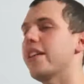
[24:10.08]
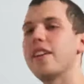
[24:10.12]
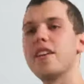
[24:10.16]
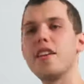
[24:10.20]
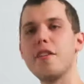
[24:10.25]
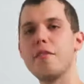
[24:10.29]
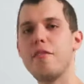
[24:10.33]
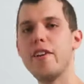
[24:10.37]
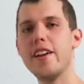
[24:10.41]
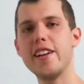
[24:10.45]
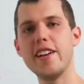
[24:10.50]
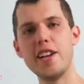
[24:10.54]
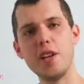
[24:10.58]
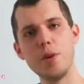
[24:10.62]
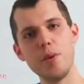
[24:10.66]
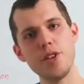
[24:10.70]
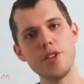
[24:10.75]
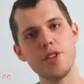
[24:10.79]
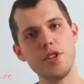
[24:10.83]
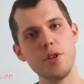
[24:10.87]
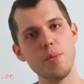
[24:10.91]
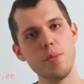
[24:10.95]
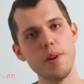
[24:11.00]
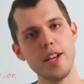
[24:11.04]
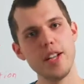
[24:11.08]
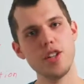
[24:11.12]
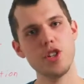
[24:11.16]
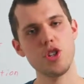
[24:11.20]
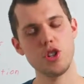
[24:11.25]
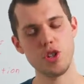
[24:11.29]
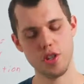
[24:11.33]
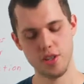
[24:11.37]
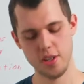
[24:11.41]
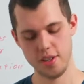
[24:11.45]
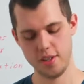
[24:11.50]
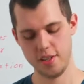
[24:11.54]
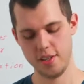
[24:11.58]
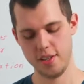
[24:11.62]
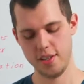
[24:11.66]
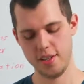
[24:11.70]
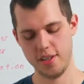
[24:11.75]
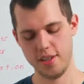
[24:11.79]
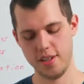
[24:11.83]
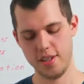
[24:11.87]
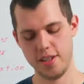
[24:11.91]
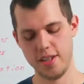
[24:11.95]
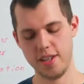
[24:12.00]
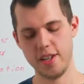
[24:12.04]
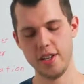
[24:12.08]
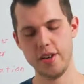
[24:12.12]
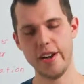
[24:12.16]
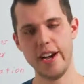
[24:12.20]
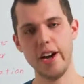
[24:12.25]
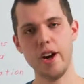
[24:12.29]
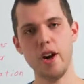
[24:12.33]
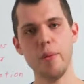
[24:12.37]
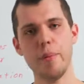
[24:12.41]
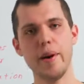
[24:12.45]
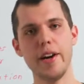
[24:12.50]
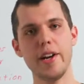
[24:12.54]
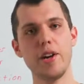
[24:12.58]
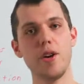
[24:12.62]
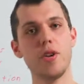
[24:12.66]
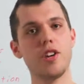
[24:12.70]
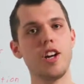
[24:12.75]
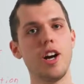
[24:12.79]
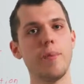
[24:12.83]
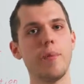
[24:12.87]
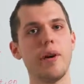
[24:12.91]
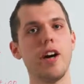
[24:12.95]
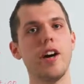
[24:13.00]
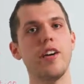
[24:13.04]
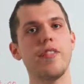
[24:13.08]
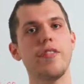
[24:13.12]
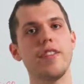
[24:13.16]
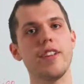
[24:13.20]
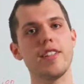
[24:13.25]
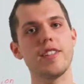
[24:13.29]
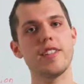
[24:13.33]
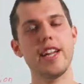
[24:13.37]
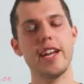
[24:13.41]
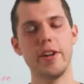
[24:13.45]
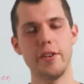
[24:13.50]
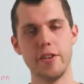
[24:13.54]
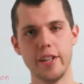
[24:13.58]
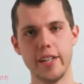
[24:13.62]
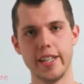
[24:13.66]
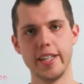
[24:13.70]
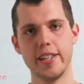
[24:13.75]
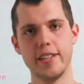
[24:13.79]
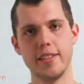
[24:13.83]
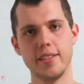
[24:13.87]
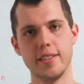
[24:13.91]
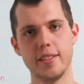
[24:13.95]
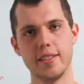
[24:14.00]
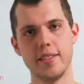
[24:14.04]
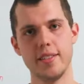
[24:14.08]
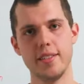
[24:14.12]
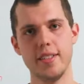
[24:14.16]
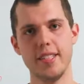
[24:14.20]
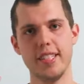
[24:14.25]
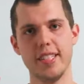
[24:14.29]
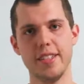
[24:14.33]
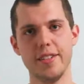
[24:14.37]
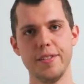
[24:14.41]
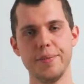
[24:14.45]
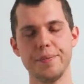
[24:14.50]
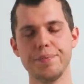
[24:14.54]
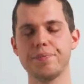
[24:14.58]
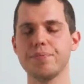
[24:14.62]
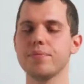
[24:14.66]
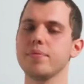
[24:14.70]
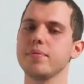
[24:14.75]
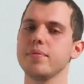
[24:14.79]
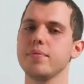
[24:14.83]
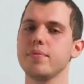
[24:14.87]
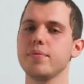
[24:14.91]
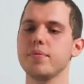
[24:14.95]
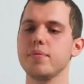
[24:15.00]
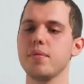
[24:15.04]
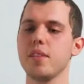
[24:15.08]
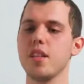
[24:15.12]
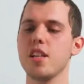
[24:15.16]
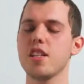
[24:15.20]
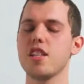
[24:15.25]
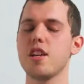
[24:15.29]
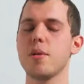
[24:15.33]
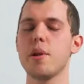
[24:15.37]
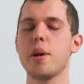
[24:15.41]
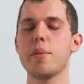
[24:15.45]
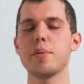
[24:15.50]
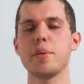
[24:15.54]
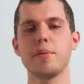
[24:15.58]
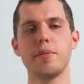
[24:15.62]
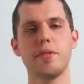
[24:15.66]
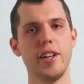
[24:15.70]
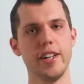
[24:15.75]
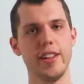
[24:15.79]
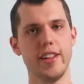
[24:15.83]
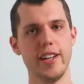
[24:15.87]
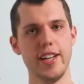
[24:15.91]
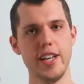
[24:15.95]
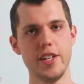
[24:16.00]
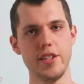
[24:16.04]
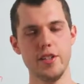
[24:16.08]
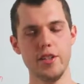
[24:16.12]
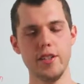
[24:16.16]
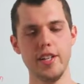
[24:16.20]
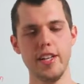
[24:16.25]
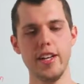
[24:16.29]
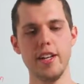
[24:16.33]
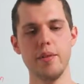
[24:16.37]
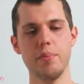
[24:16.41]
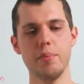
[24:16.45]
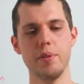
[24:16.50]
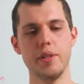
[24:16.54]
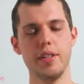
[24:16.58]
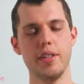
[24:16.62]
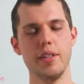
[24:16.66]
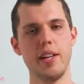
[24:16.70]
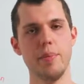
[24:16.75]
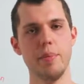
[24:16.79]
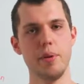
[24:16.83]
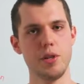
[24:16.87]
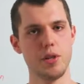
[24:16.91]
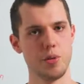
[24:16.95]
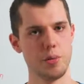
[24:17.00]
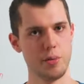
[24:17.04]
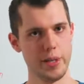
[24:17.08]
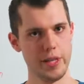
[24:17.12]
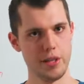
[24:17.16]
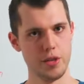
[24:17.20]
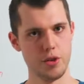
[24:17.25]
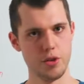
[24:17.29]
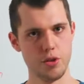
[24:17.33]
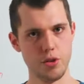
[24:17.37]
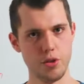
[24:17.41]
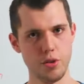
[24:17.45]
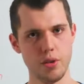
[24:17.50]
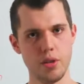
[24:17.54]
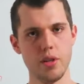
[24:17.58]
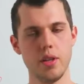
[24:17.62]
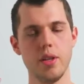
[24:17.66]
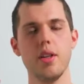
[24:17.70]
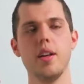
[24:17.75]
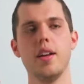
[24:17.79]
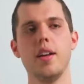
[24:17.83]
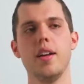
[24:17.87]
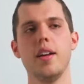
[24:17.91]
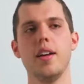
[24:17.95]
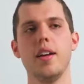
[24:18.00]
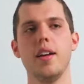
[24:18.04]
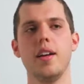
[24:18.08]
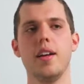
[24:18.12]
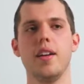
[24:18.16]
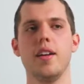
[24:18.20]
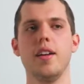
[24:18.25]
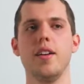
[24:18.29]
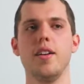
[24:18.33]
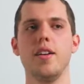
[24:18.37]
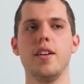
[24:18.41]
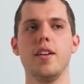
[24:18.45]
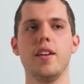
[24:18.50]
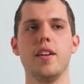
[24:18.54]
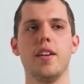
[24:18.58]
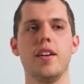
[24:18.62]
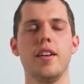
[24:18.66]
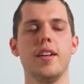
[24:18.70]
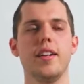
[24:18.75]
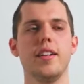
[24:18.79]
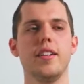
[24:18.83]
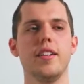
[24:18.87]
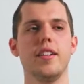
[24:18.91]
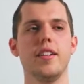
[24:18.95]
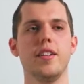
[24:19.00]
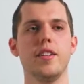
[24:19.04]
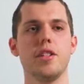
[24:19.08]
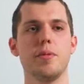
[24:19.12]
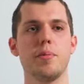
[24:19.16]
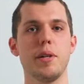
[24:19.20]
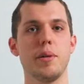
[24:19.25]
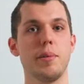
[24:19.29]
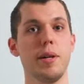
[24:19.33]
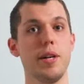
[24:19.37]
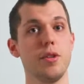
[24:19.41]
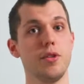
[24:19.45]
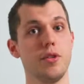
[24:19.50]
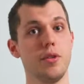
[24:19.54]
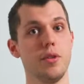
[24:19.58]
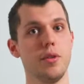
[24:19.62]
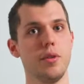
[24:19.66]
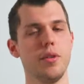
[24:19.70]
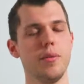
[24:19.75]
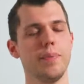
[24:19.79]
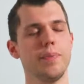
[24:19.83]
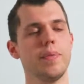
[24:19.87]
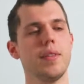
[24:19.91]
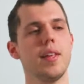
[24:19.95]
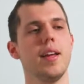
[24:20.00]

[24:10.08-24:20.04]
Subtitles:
I didn't offend anyone too much. You know, I hope I don't come off as arrogant, you know. Sometimes I'm afraid that I do that, but I must speak the truth. Or, you know, speak my truth.